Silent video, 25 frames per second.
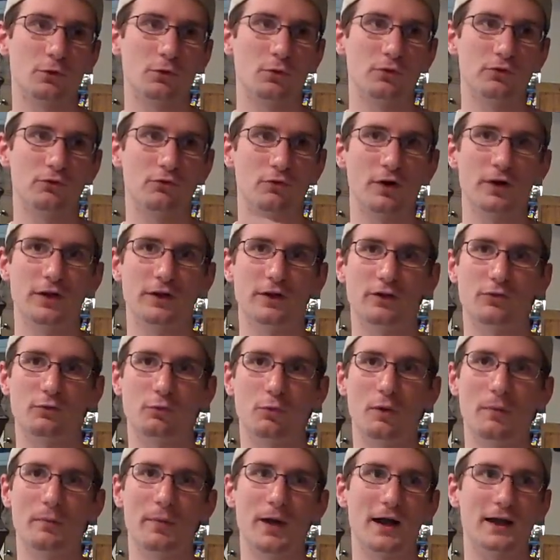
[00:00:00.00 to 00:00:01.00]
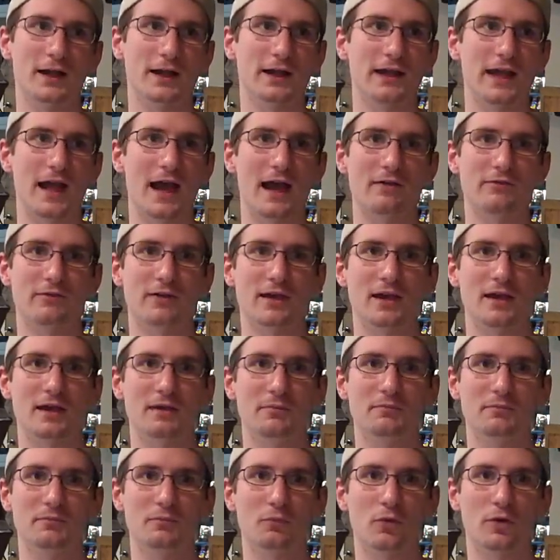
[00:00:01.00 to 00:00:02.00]
was running this one pocket gaff
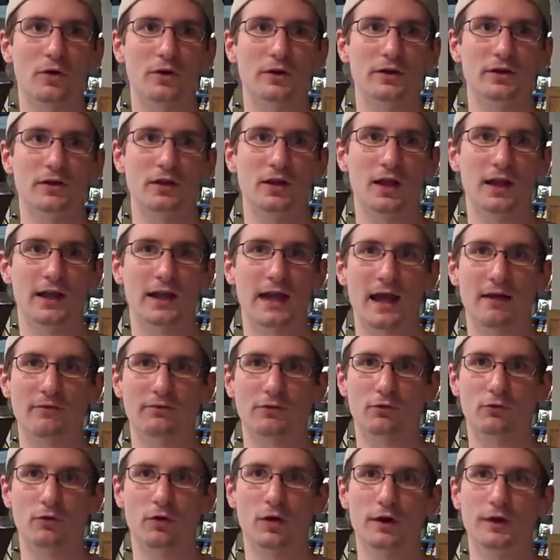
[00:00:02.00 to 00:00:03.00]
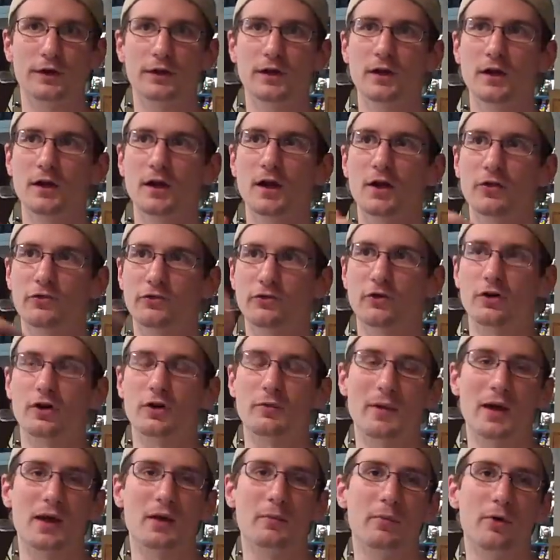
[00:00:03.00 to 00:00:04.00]
game where you like have to run a
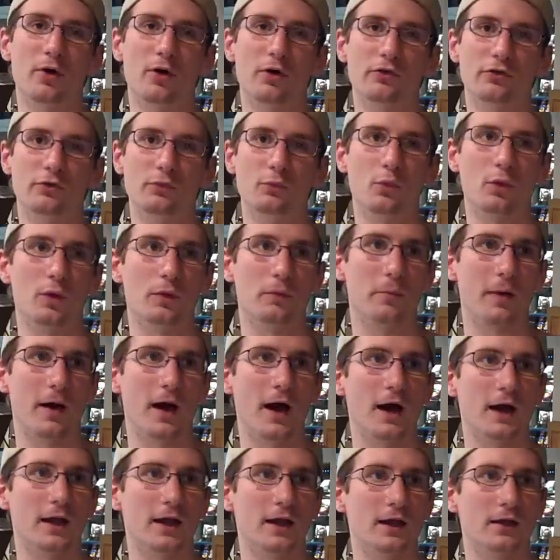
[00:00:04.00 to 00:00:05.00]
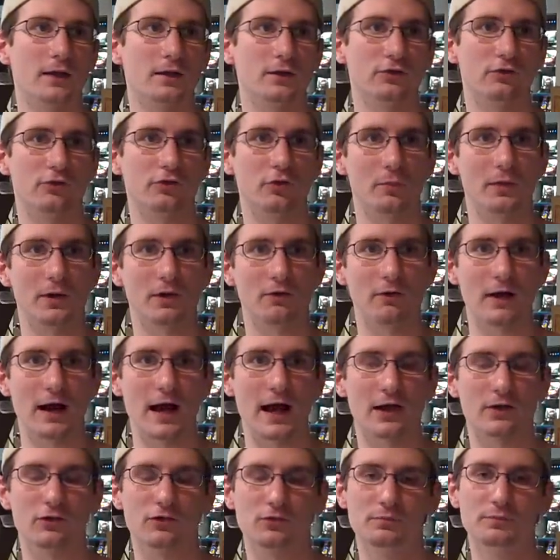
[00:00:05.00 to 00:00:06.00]
certain amount of balls in one pocket and so many
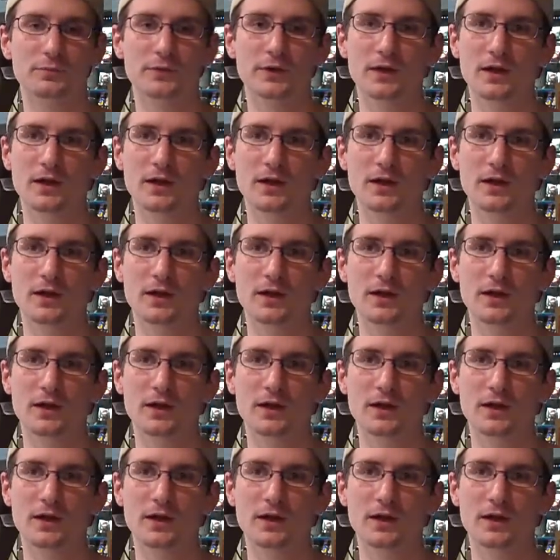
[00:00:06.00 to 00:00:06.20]
racks.